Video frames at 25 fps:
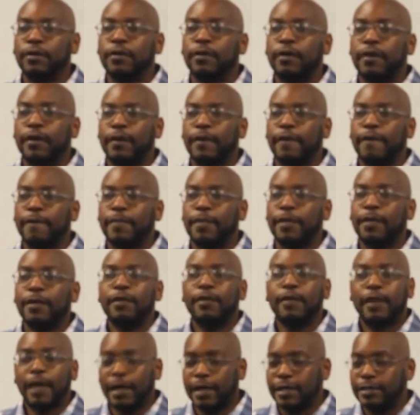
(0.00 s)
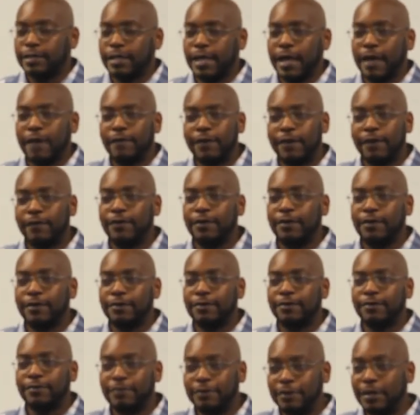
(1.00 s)
Yeah, like I say, I've never
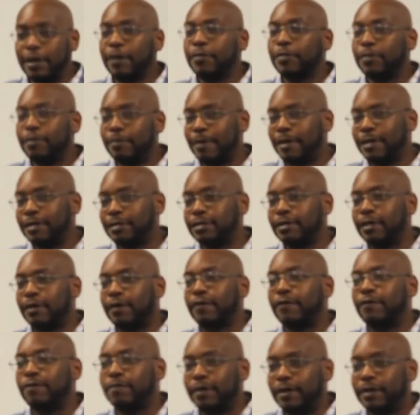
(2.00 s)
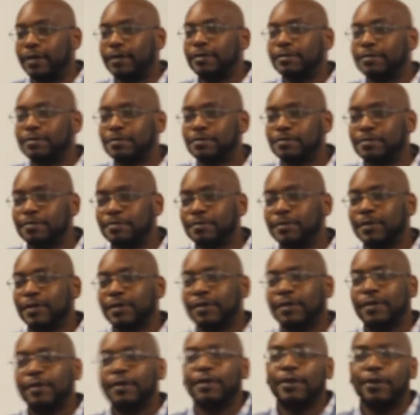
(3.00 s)
done them myself, but
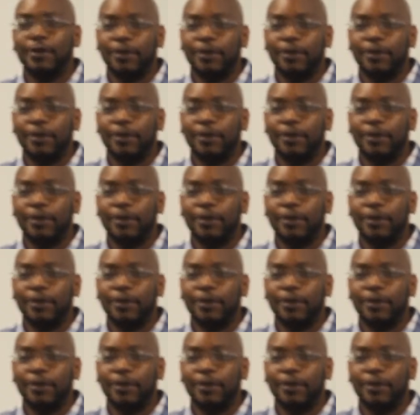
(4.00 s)
your